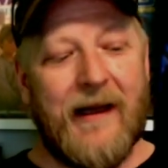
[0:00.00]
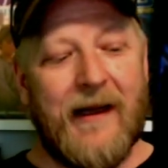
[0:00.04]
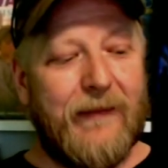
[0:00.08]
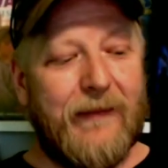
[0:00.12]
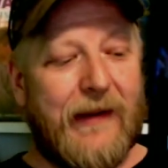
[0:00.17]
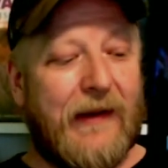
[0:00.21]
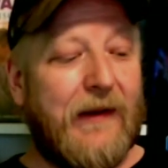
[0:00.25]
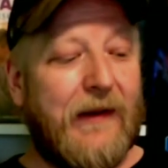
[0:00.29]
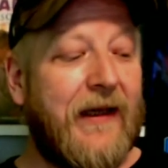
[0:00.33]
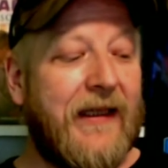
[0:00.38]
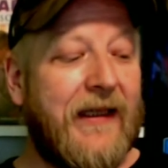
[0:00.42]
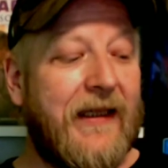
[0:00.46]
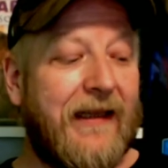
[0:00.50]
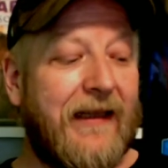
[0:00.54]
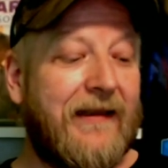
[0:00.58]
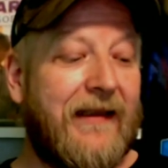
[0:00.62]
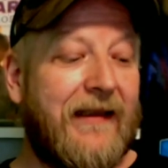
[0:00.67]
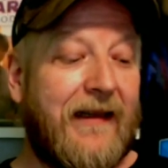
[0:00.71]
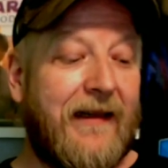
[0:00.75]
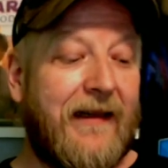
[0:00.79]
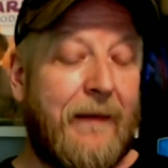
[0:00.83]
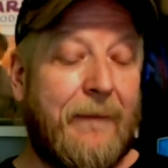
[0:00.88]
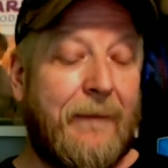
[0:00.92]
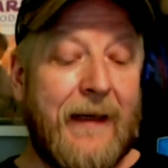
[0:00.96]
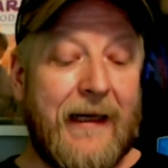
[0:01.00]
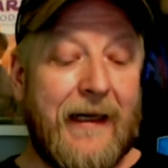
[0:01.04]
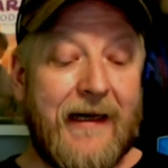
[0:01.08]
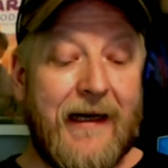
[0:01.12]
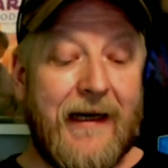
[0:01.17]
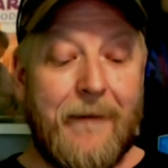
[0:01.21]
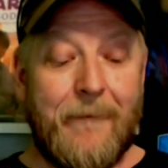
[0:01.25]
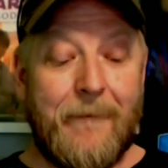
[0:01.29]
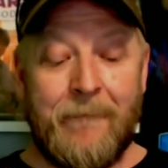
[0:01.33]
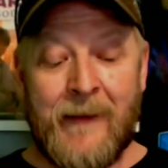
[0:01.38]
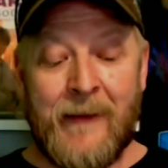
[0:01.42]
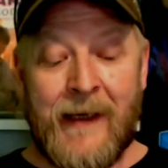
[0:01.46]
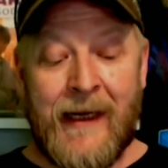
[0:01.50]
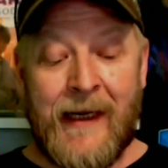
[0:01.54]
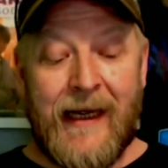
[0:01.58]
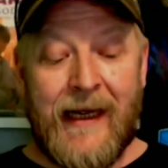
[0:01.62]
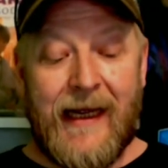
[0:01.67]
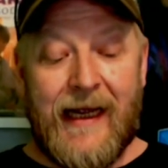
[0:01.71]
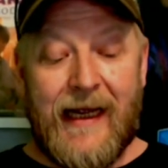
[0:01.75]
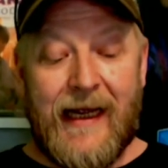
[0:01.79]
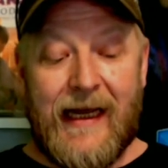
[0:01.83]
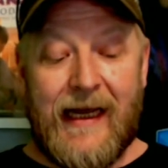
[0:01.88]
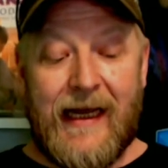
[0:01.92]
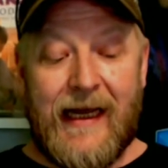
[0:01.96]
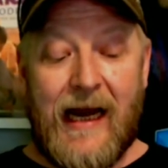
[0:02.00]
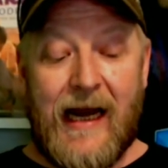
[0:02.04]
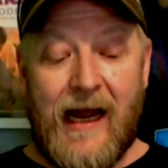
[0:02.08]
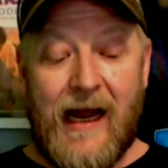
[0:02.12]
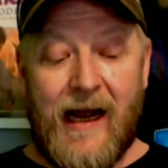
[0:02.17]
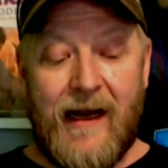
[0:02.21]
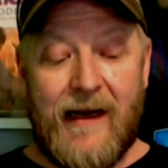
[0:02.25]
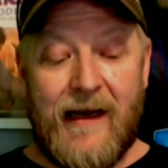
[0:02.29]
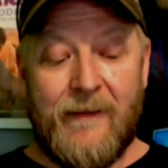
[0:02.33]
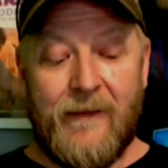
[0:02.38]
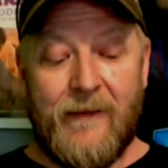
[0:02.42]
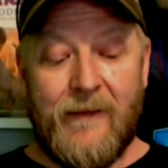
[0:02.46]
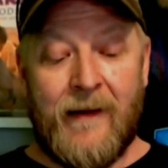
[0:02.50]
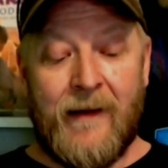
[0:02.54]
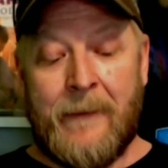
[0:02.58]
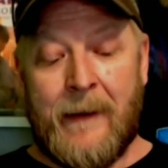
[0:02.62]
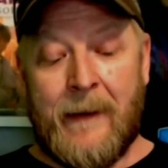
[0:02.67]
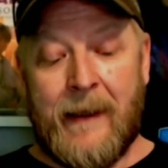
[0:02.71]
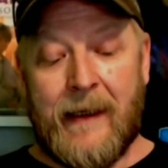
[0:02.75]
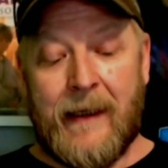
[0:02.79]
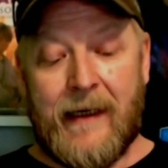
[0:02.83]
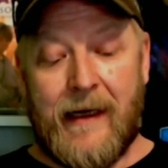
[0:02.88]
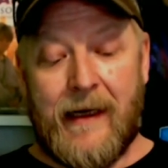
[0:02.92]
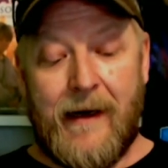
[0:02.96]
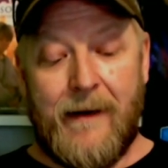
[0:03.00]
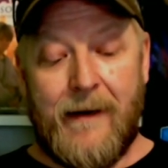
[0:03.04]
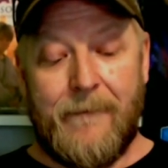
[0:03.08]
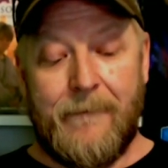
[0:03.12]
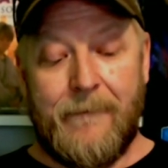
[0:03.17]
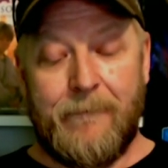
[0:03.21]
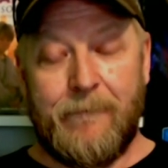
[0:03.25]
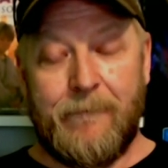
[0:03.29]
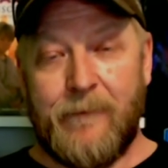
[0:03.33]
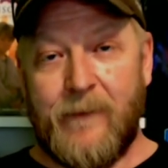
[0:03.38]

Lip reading: beauties out there to pick up. And I am going to pick up